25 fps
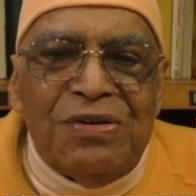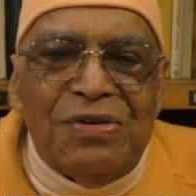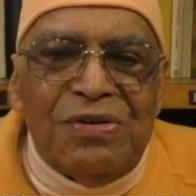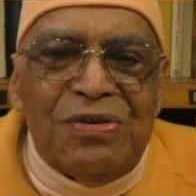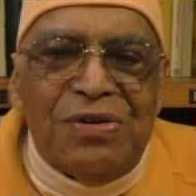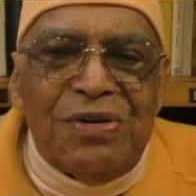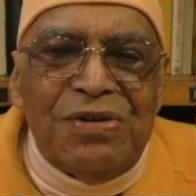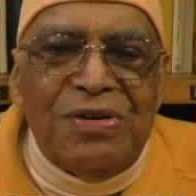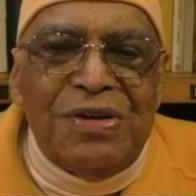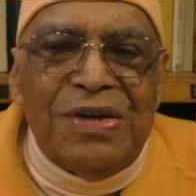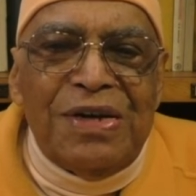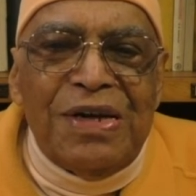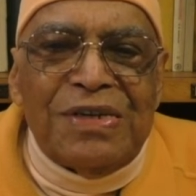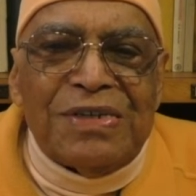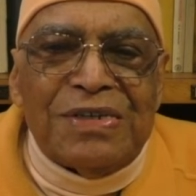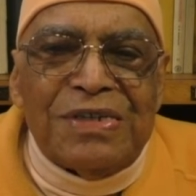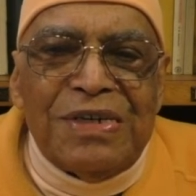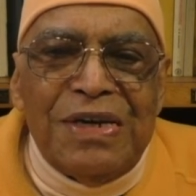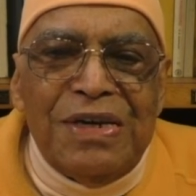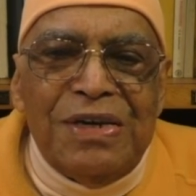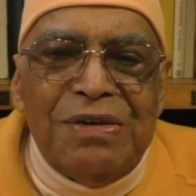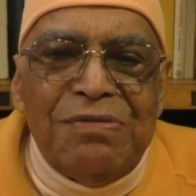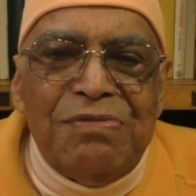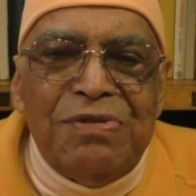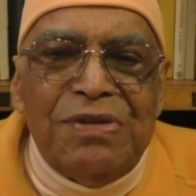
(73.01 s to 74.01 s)
oldest
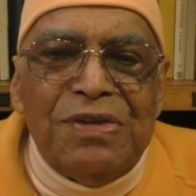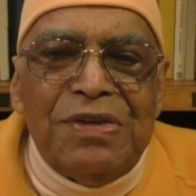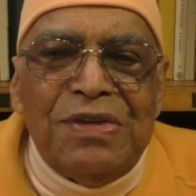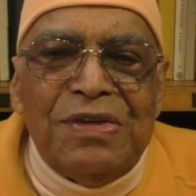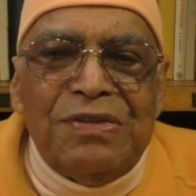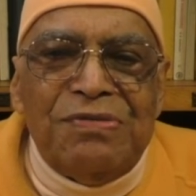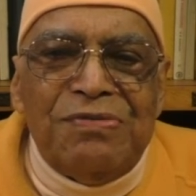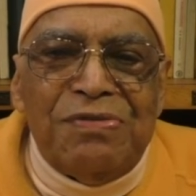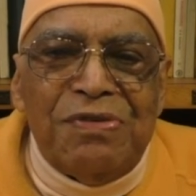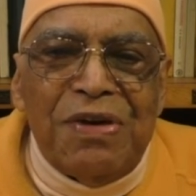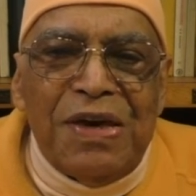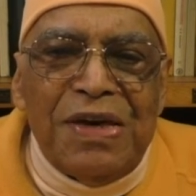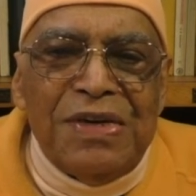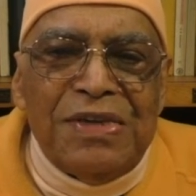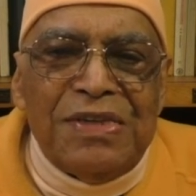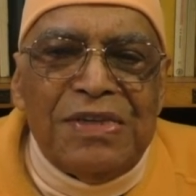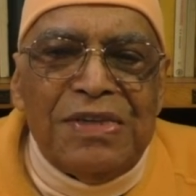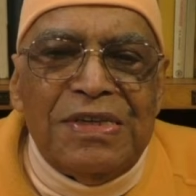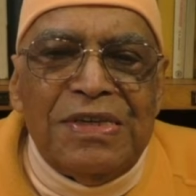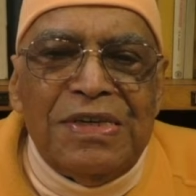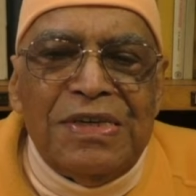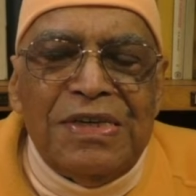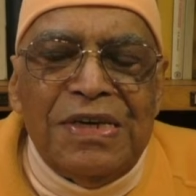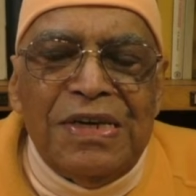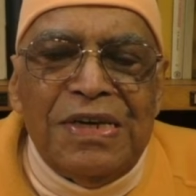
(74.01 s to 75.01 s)
living faith
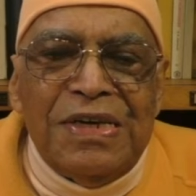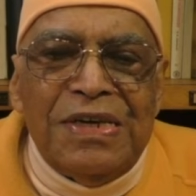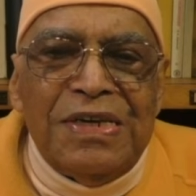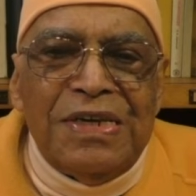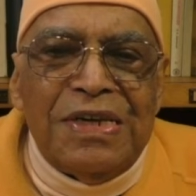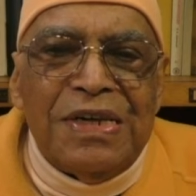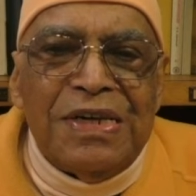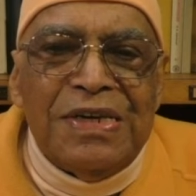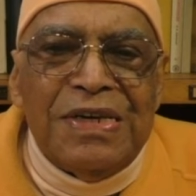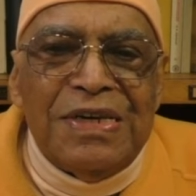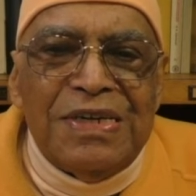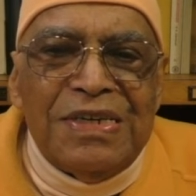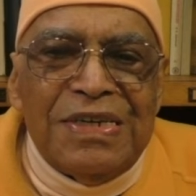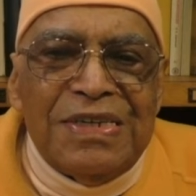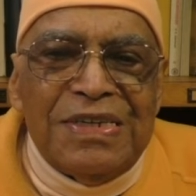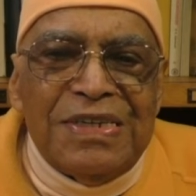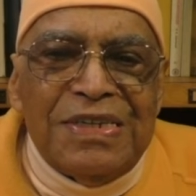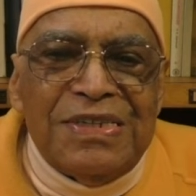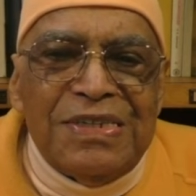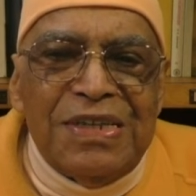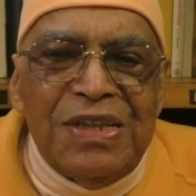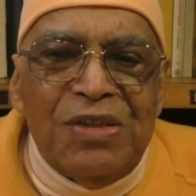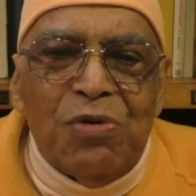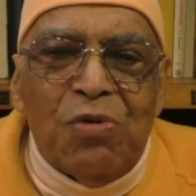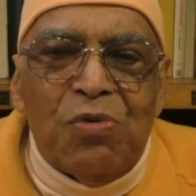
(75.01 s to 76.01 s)
in
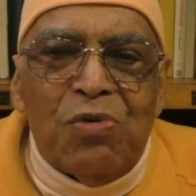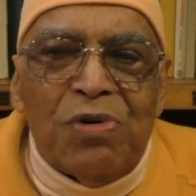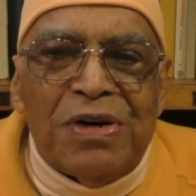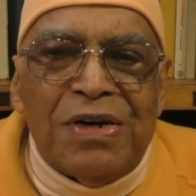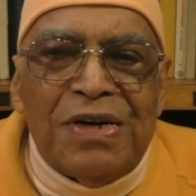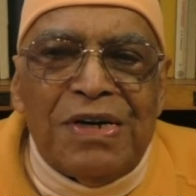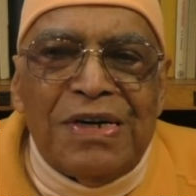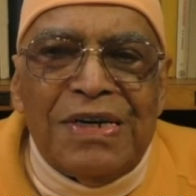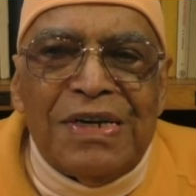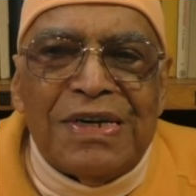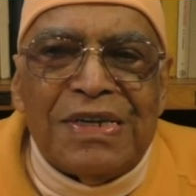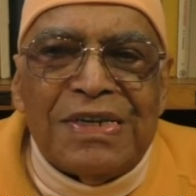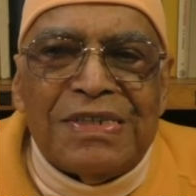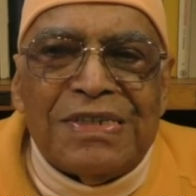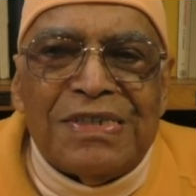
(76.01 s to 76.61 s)
the world.